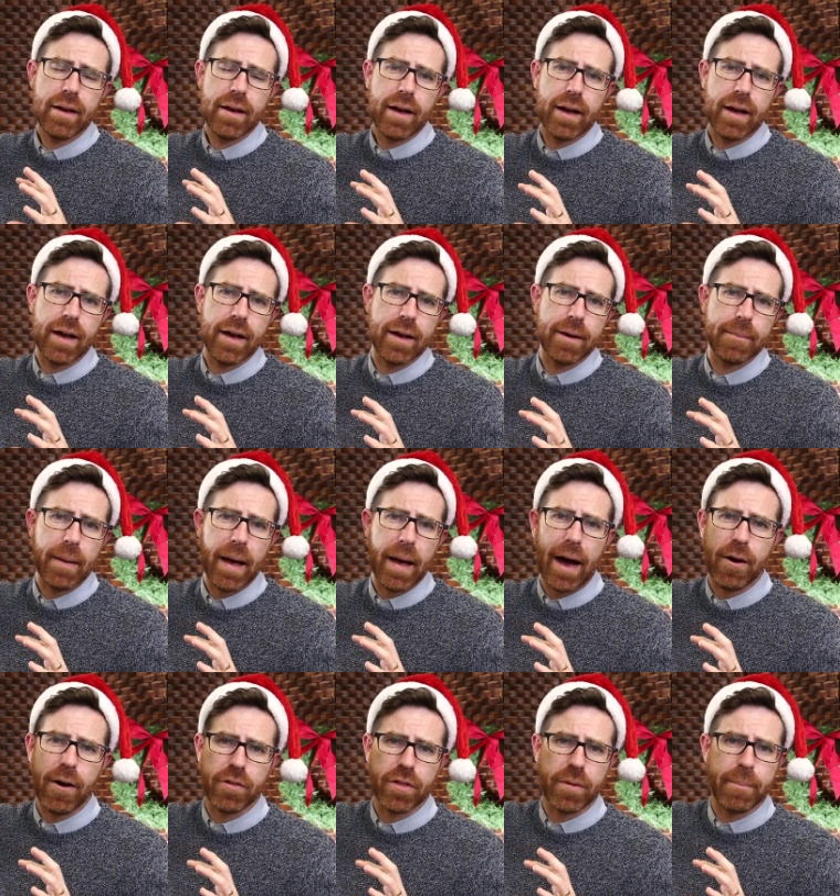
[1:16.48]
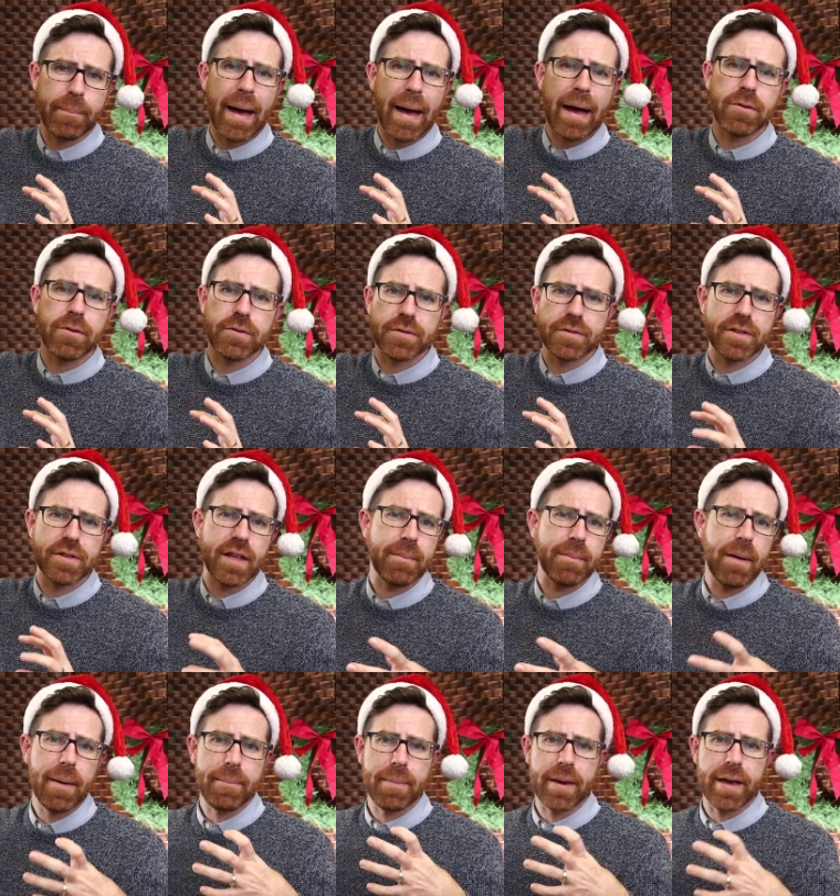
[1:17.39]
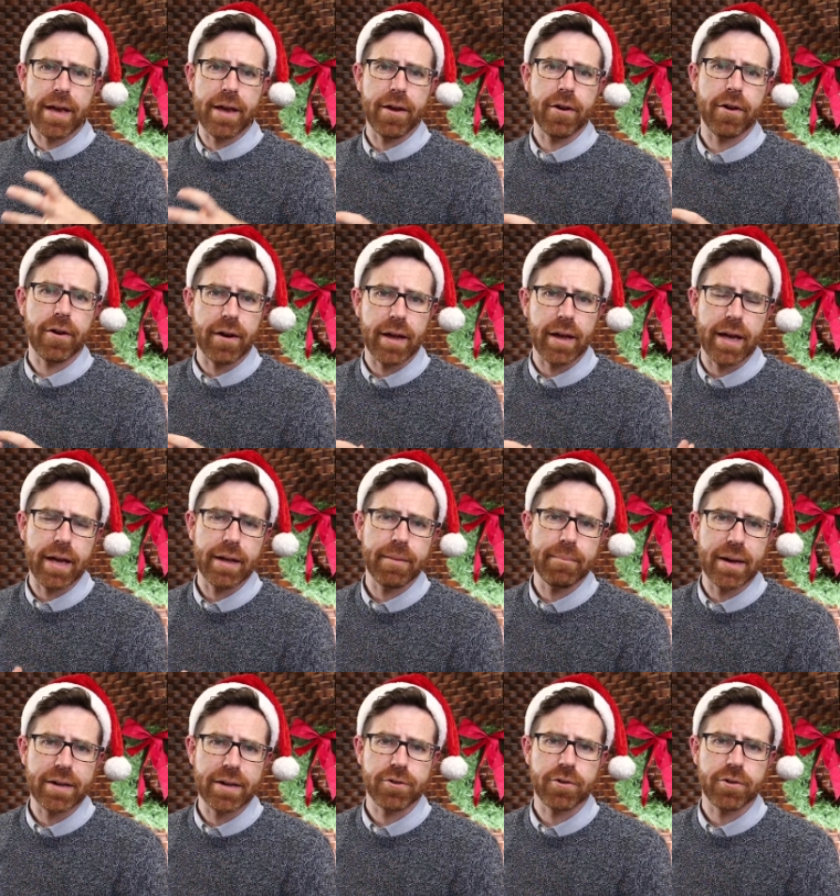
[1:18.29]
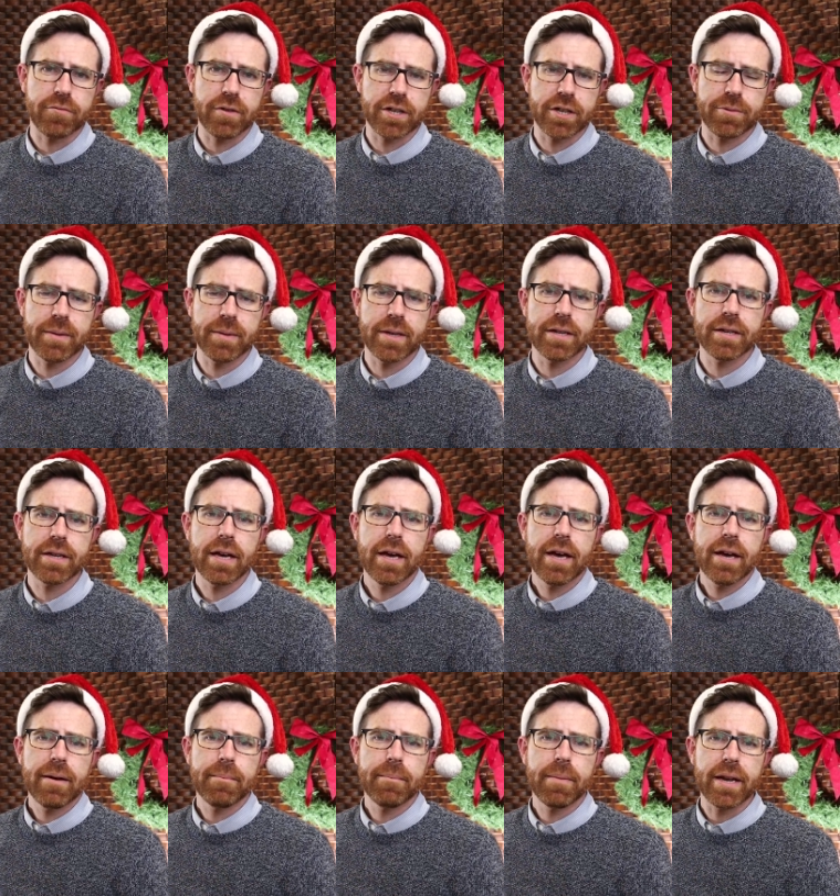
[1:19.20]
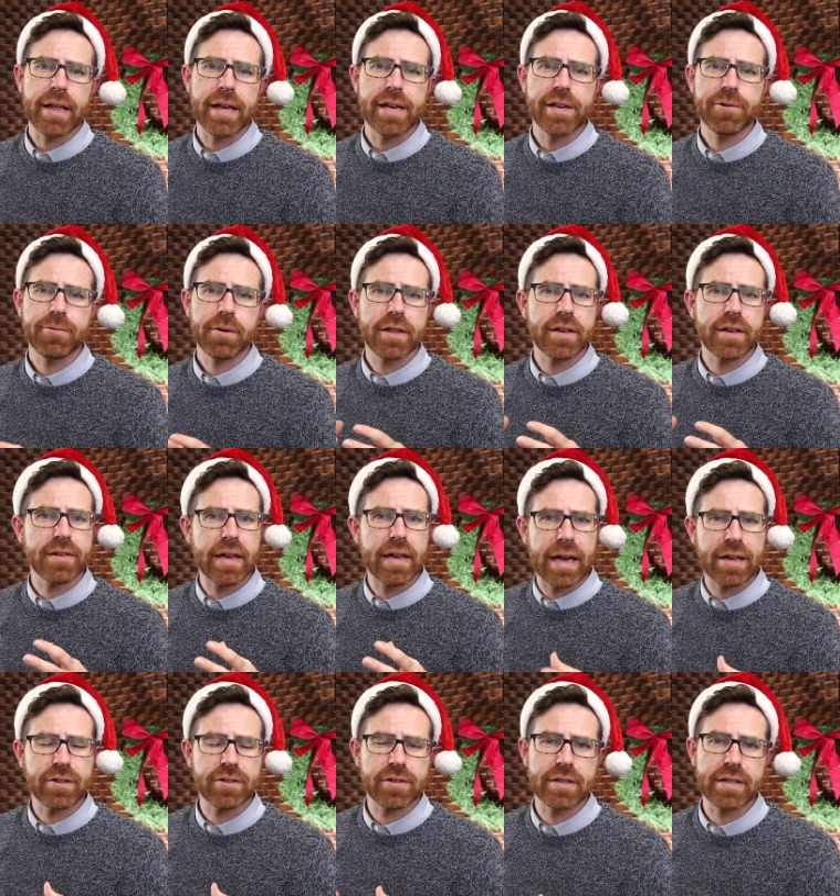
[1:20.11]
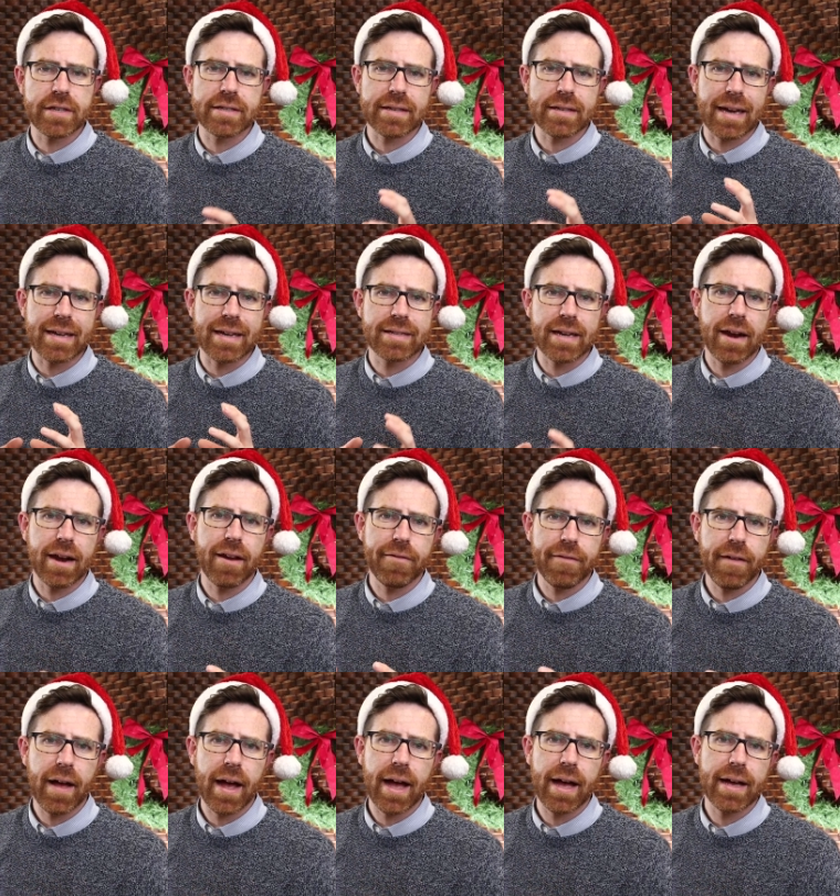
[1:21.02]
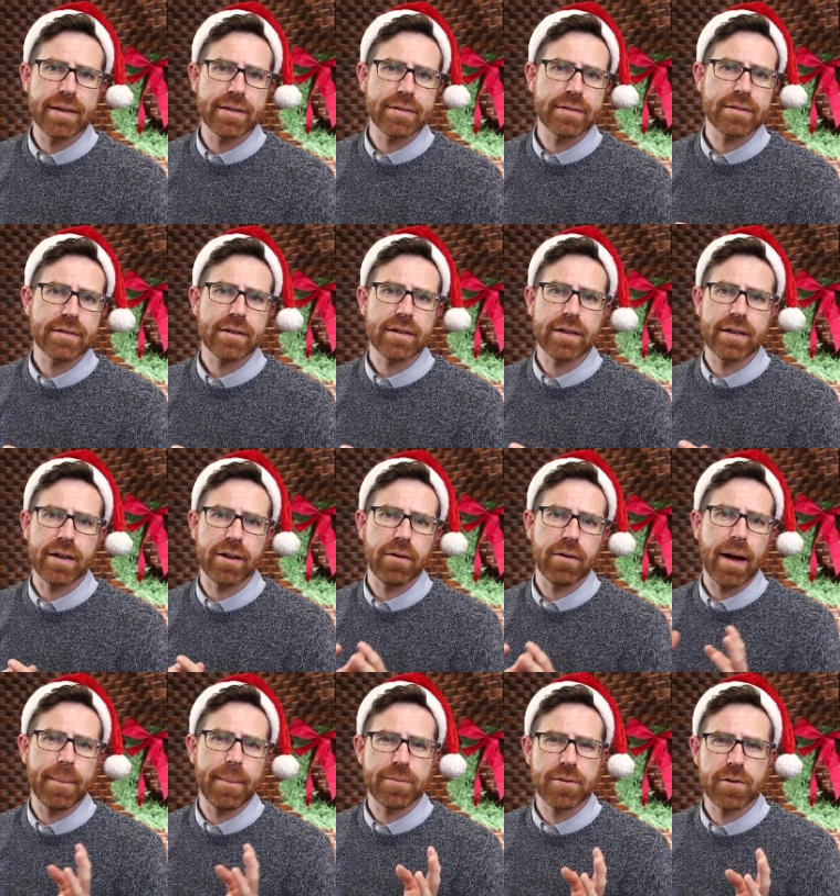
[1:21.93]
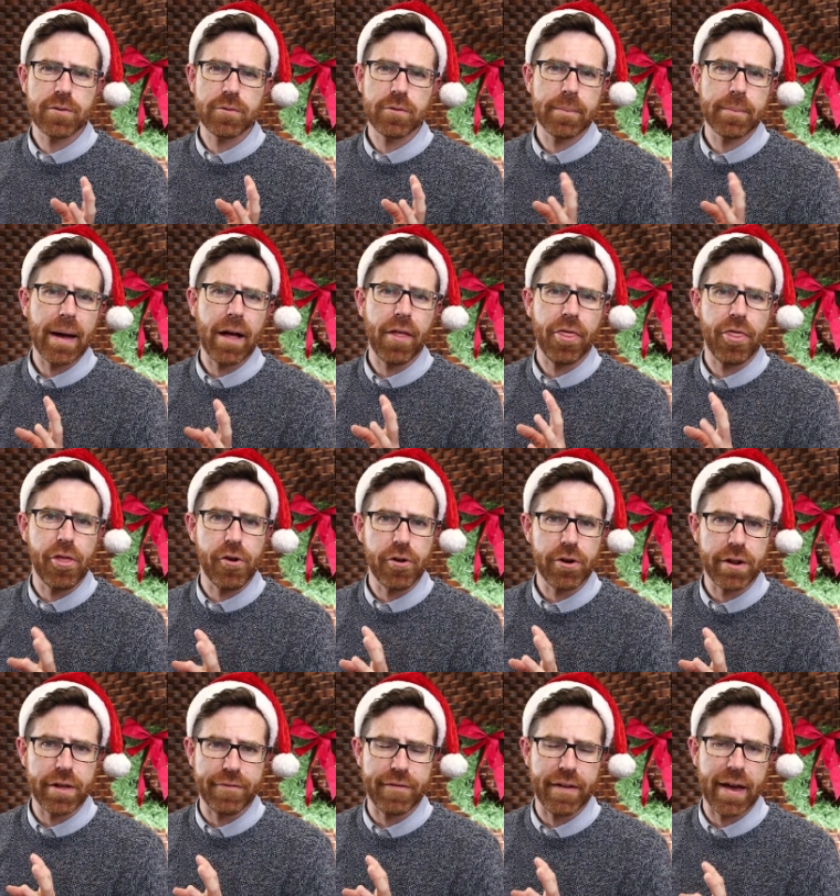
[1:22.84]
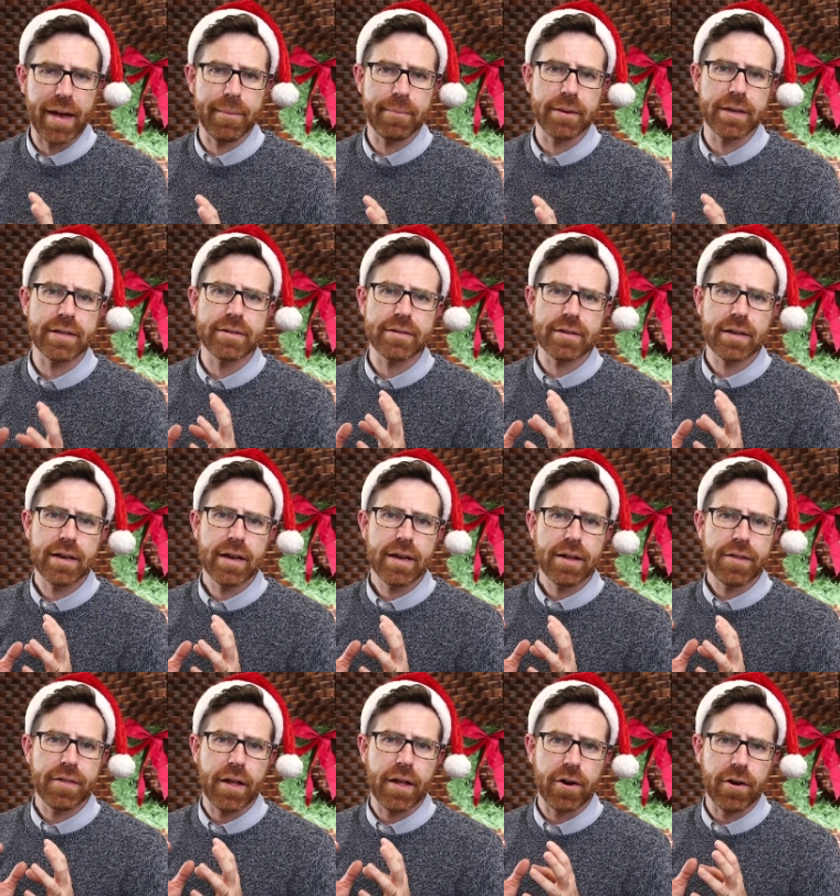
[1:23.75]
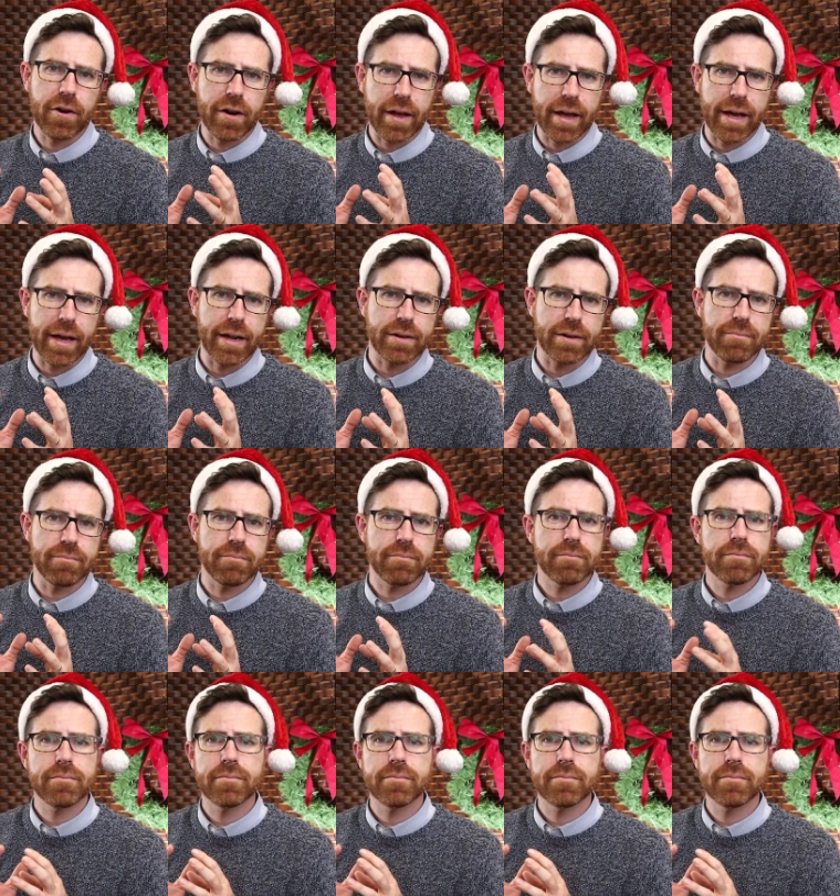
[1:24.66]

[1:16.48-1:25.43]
um, out in the mountains. They might be here in Metro Richmond. But each one of these agencies identifies, you know, up to about 30 families that are in